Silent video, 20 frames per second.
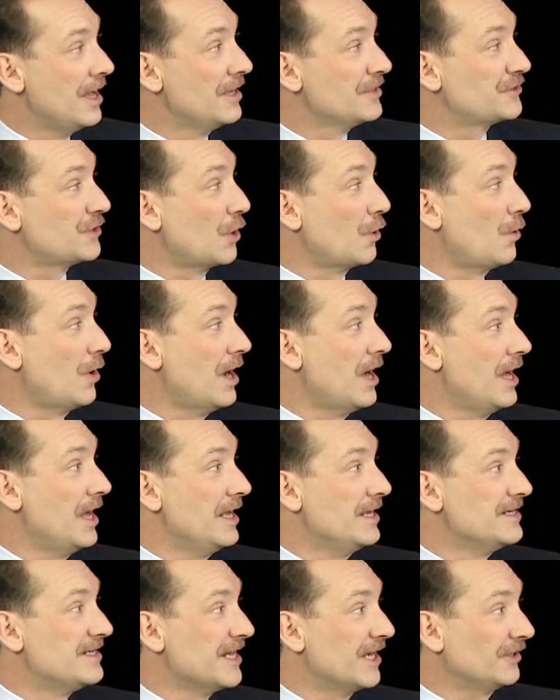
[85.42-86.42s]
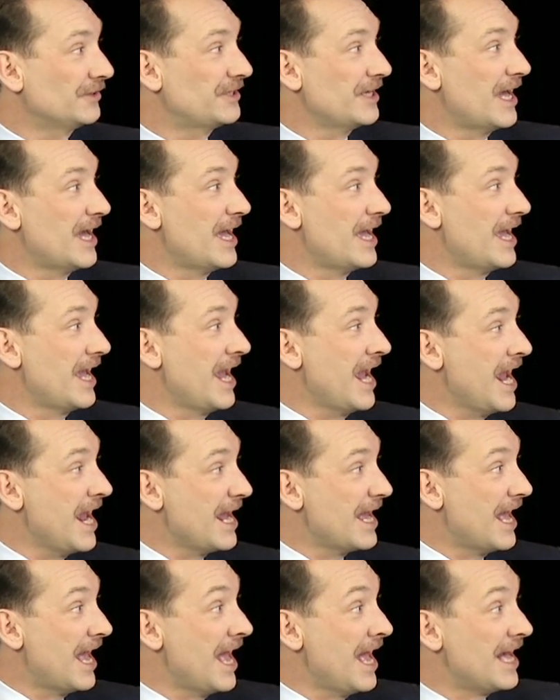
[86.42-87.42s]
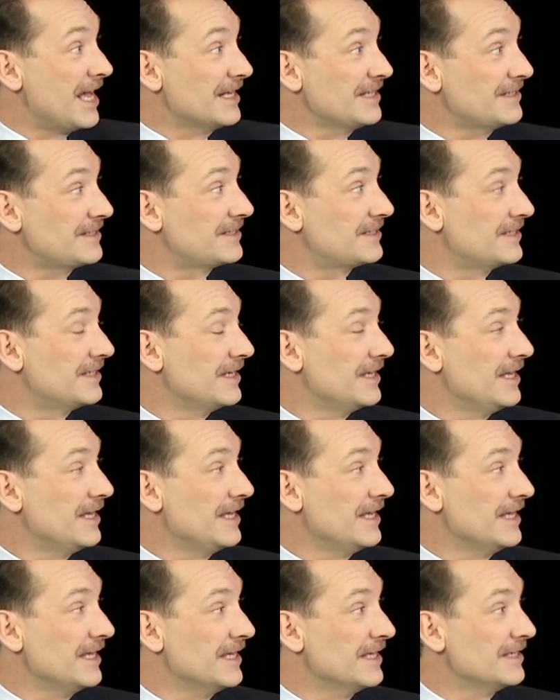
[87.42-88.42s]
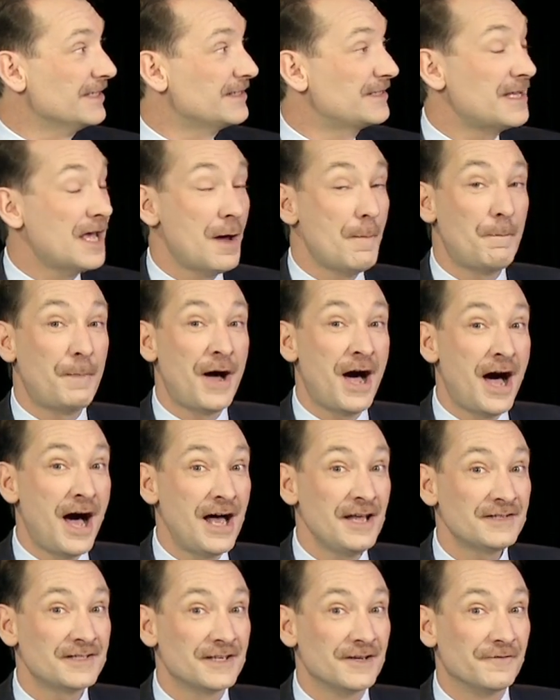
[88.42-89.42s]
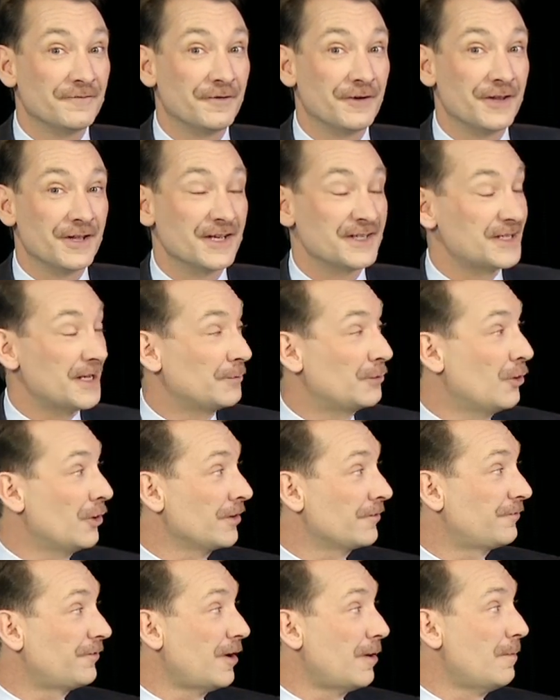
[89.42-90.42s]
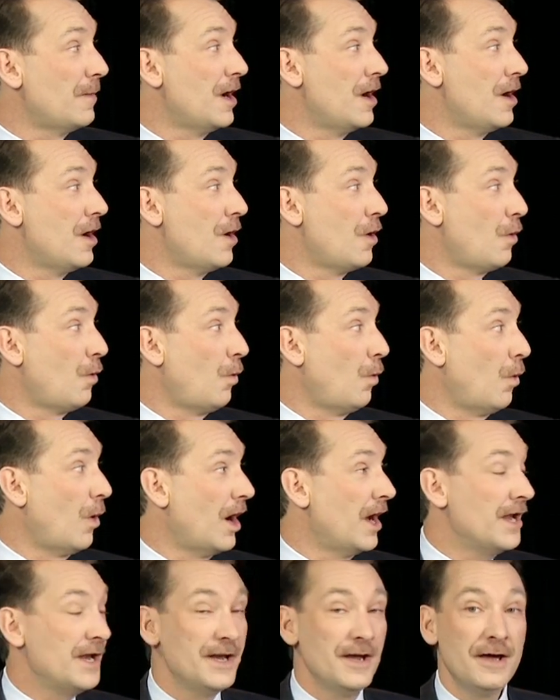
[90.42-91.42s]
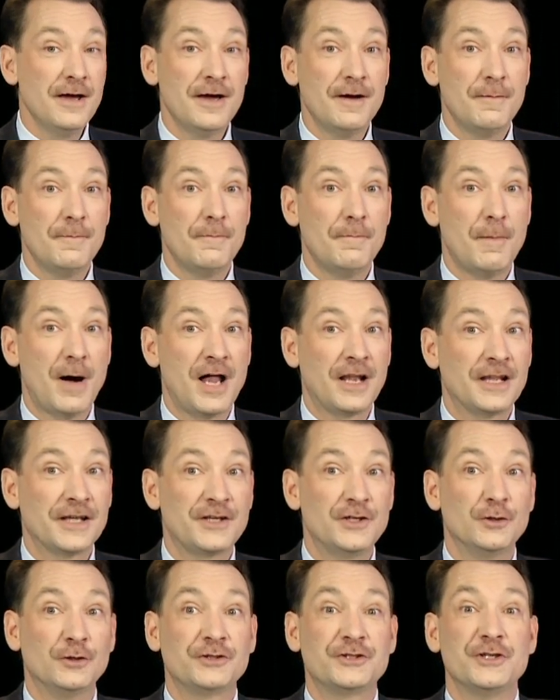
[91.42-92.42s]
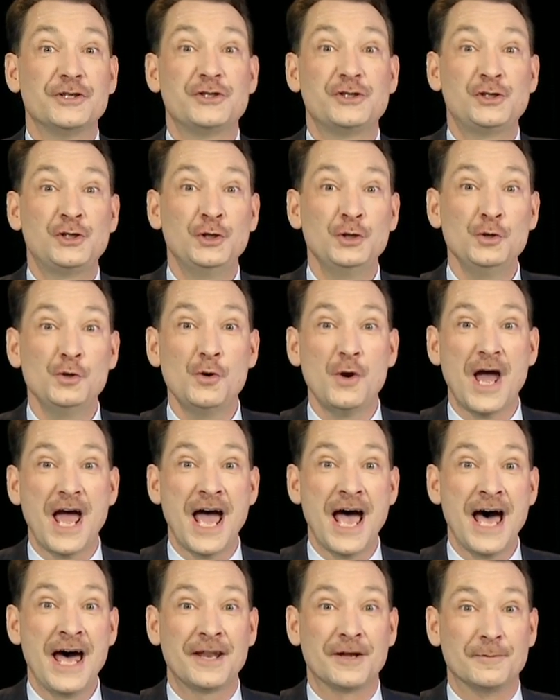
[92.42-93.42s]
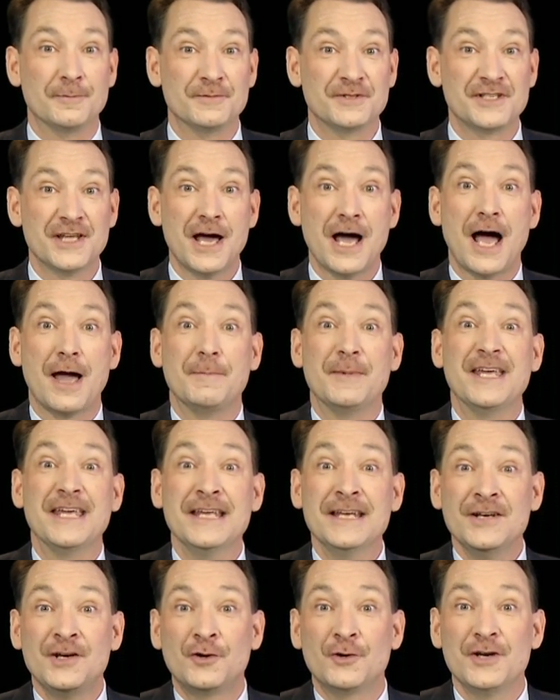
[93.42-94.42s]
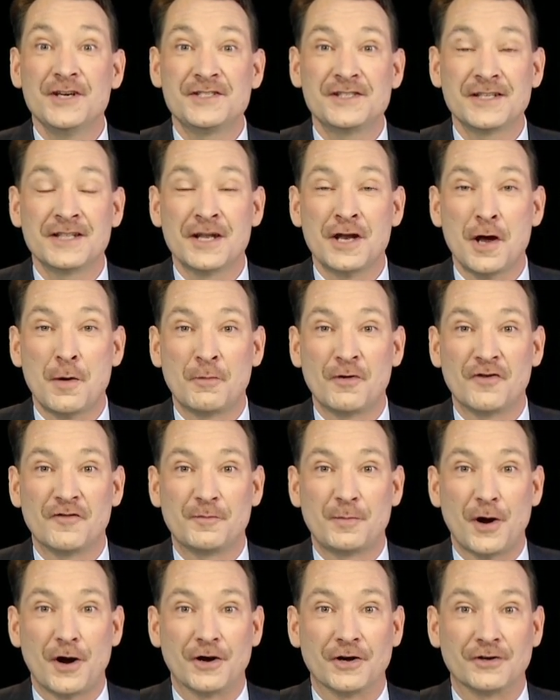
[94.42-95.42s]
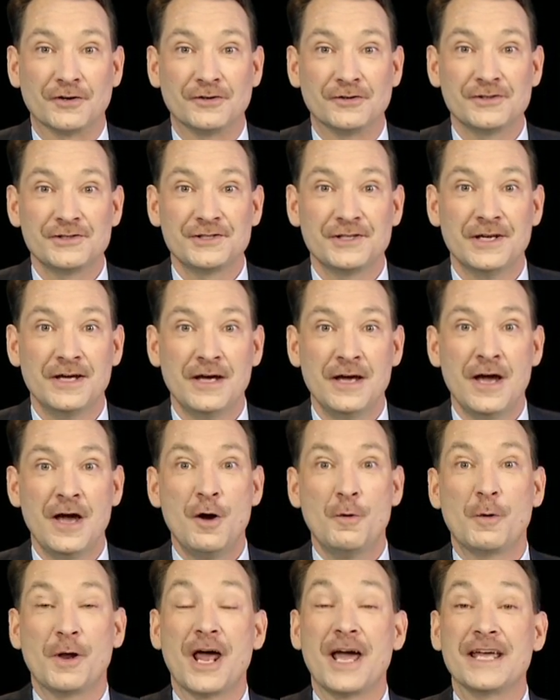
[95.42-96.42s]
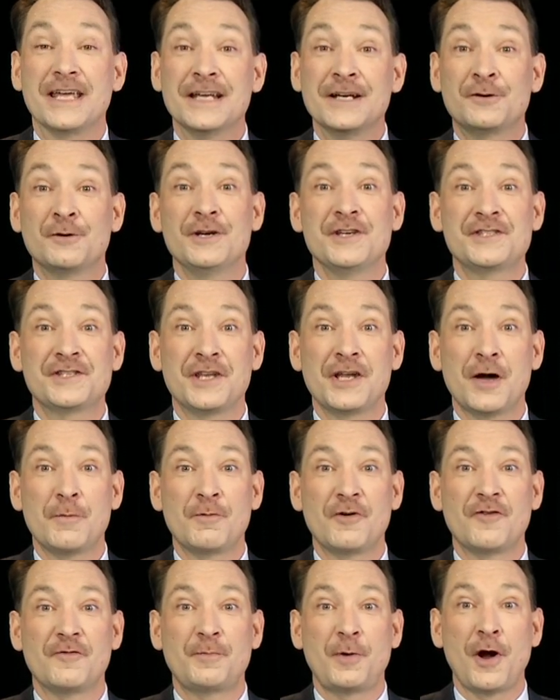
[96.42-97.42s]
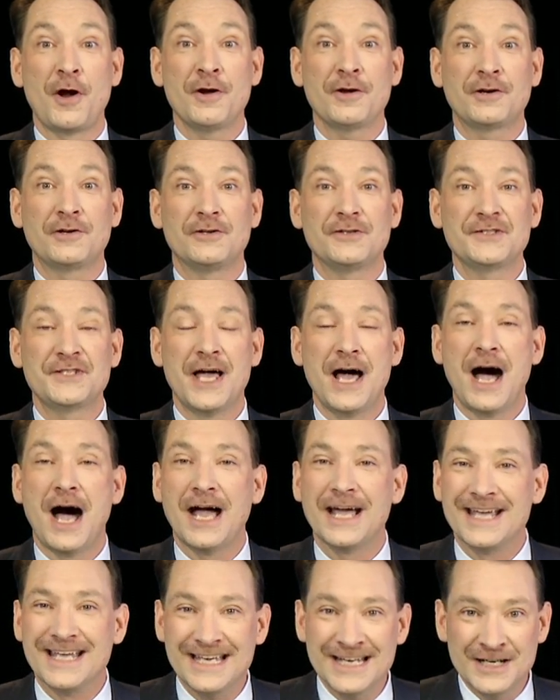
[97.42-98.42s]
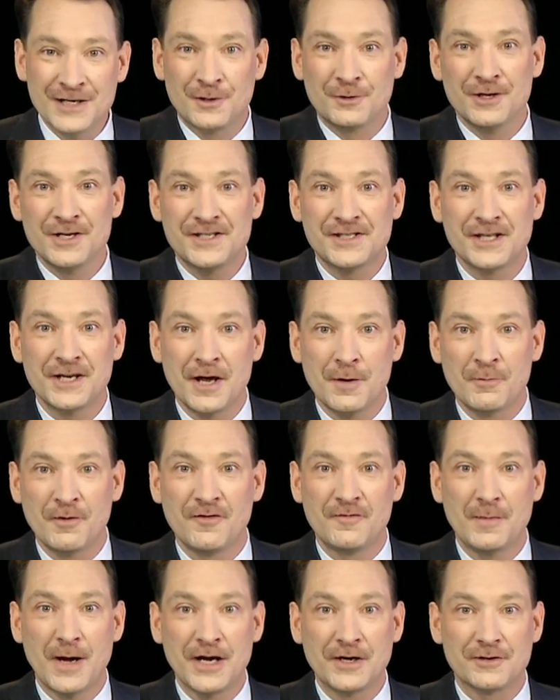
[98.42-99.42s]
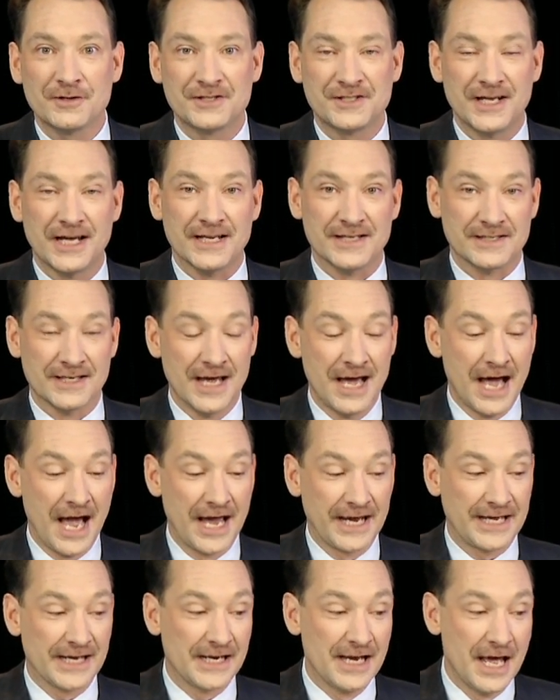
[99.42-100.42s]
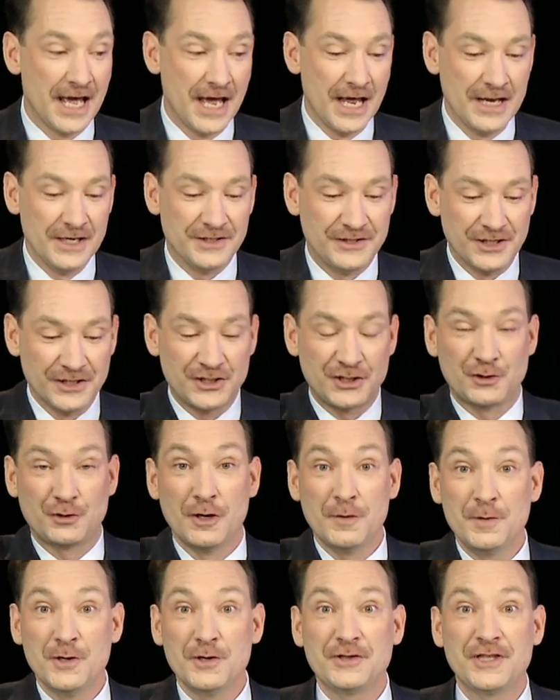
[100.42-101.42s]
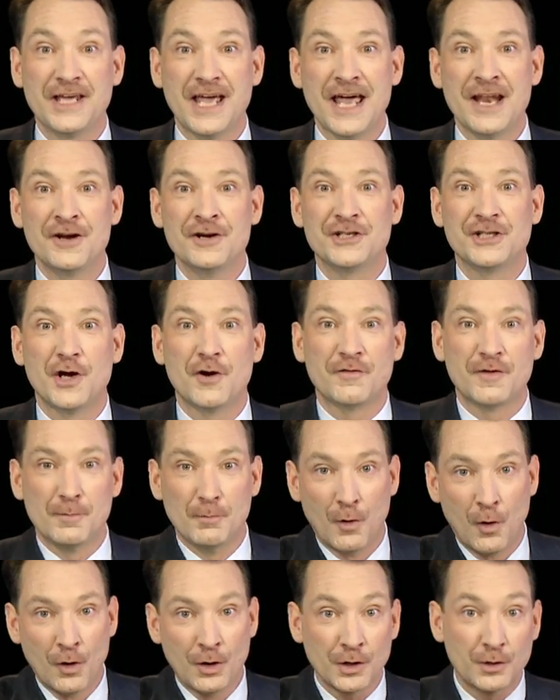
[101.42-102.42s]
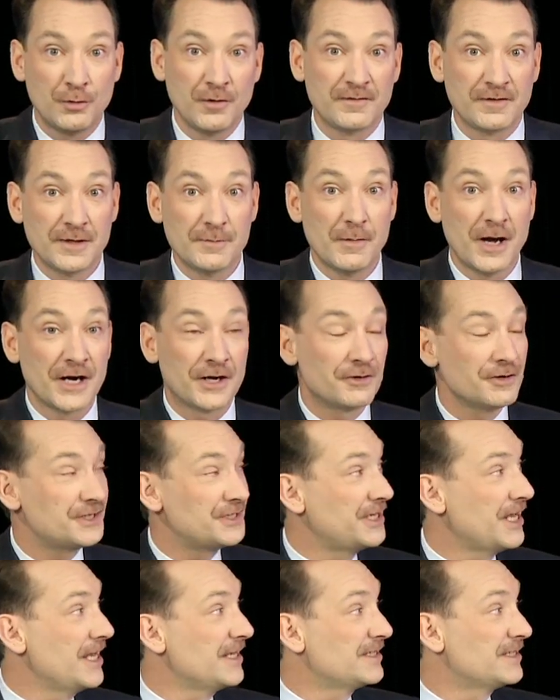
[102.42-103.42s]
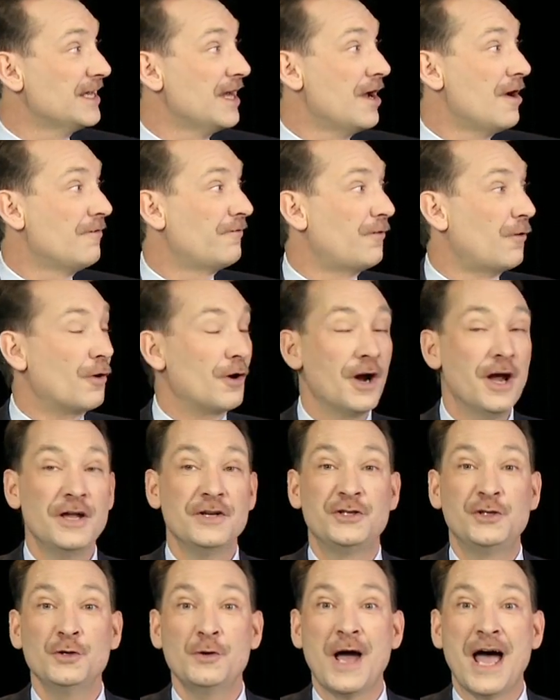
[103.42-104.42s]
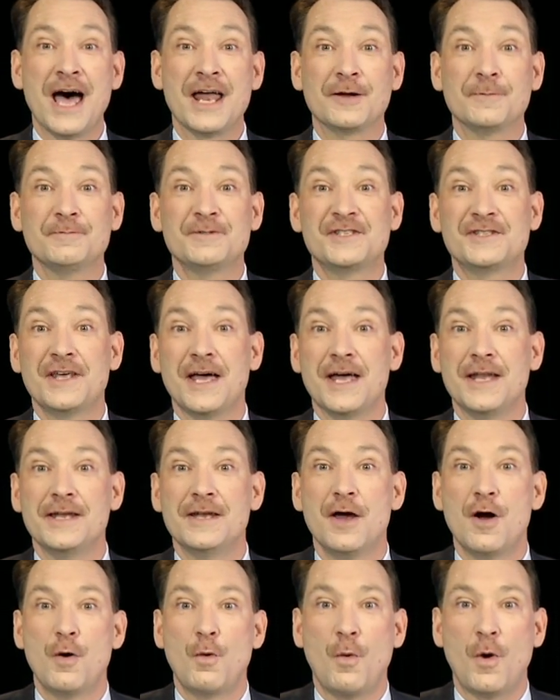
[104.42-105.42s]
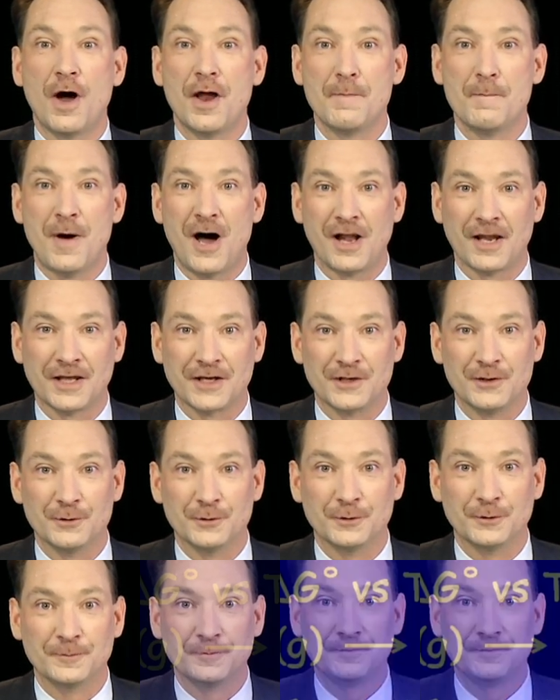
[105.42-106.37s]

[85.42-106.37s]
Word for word: So delta S is positive for this. I'm going from 1 molecule to 2 atoms. I'm increasing the number of particles. When I increase the number of particles, I increase the number of microstates. I can distribute the energy over more equivalent microstates for 2 atoms than 1 molecule.